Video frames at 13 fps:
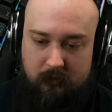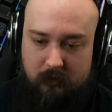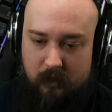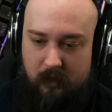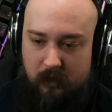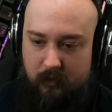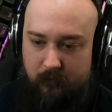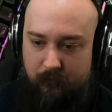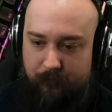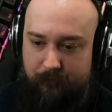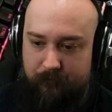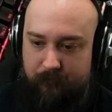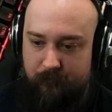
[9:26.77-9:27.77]

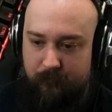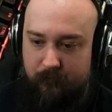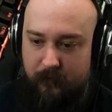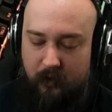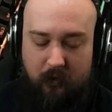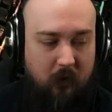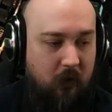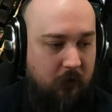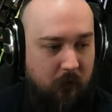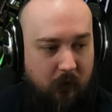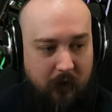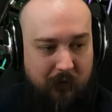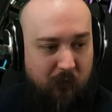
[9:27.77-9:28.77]
The old
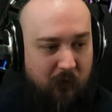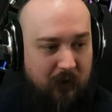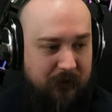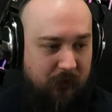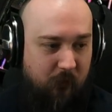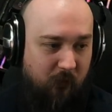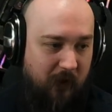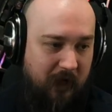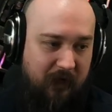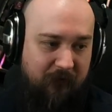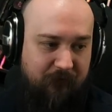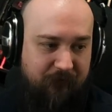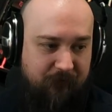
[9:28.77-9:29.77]
one was a
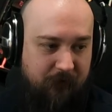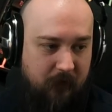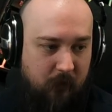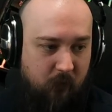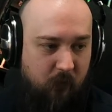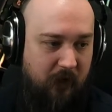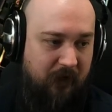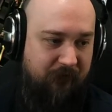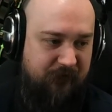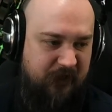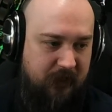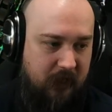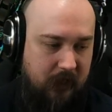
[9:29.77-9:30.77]
Wave
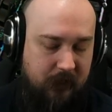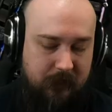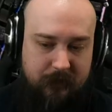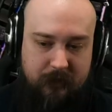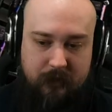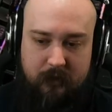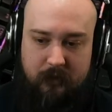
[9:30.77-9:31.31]
DX.